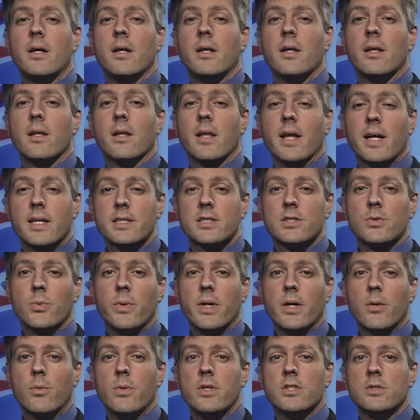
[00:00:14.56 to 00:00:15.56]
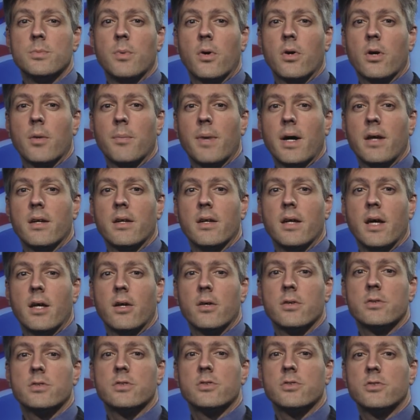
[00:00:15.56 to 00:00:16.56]
Last week, we spoke about
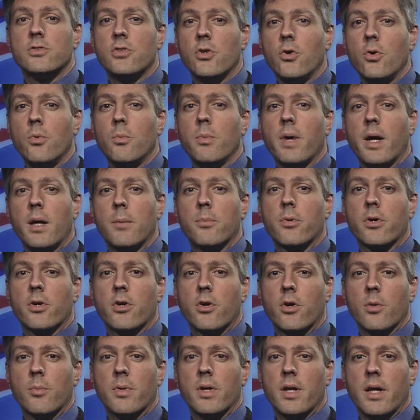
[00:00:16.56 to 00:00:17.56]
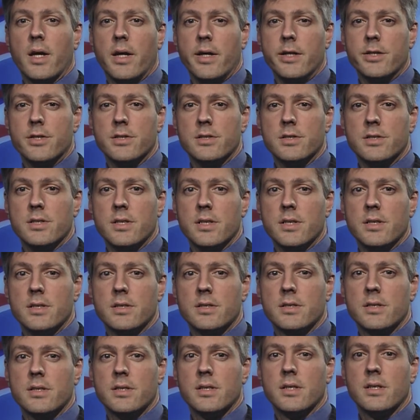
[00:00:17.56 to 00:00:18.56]
NATO's two main procurement
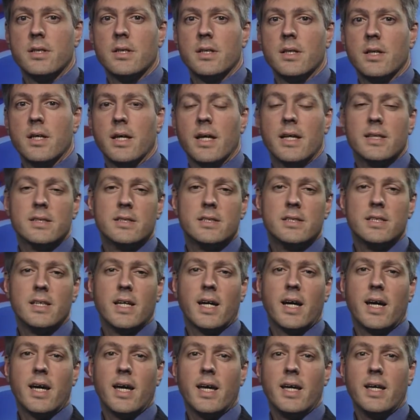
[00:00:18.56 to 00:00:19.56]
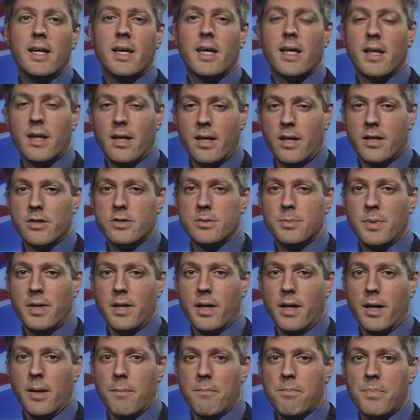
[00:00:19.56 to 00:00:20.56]
agencies, NCIA and
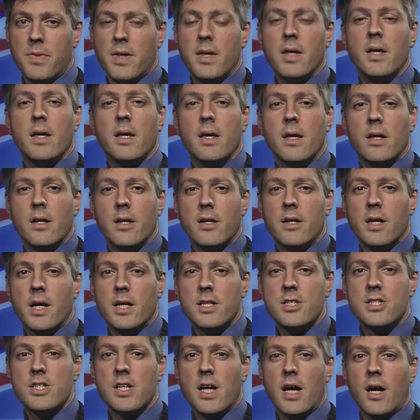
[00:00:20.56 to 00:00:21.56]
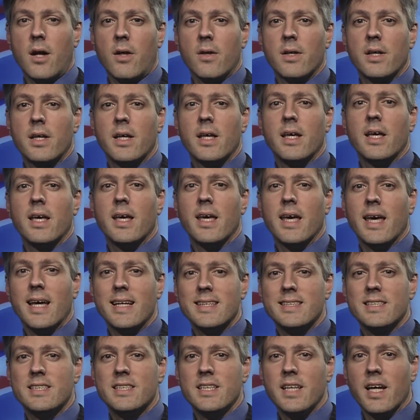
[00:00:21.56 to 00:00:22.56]
NSPA. In a nutshell,
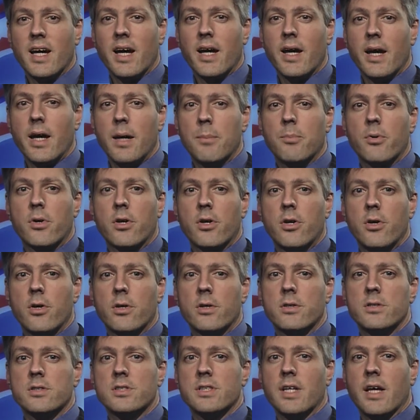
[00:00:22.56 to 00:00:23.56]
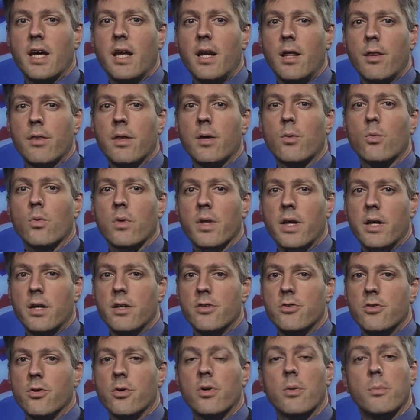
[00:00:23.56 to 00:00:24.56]
NCIA procures anything
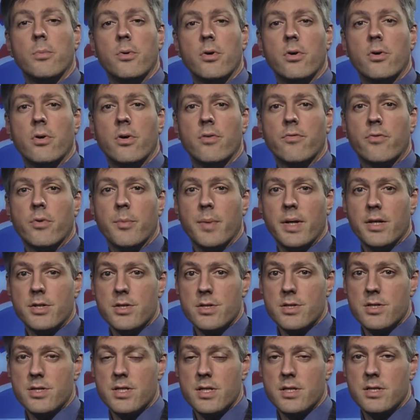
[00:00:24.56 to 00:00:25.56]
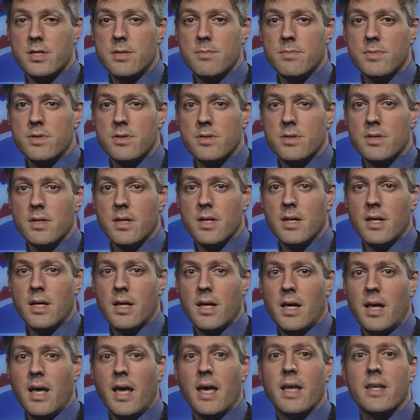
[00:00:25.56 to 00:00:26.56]
related to computer information systems,
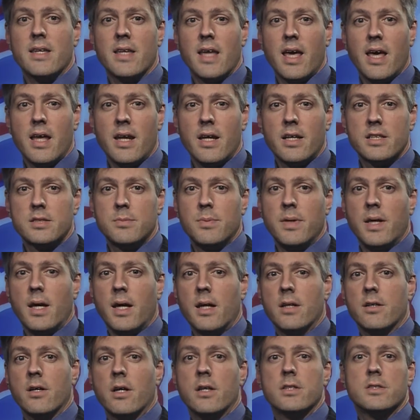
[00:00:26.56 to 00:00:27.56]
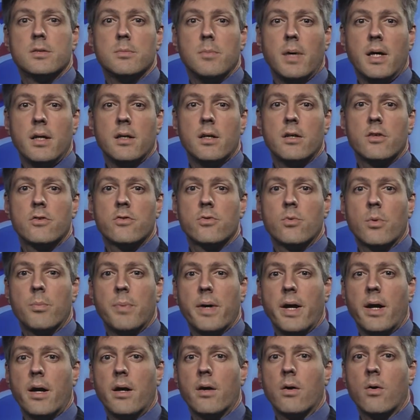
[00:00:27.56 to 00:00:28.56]
and NSPA does maintenance,
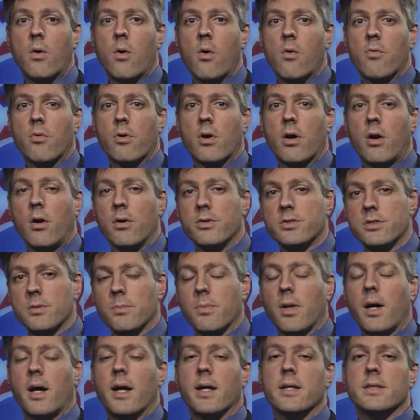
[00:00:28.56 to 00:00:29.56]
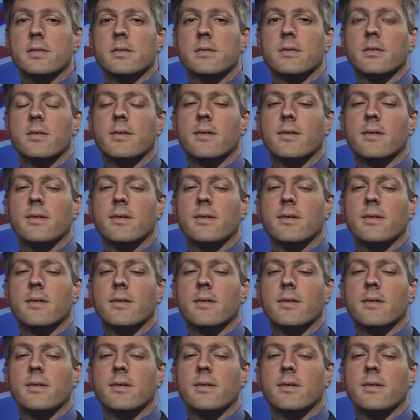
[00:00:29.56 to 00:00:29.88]
repair, overhaul, and supplies.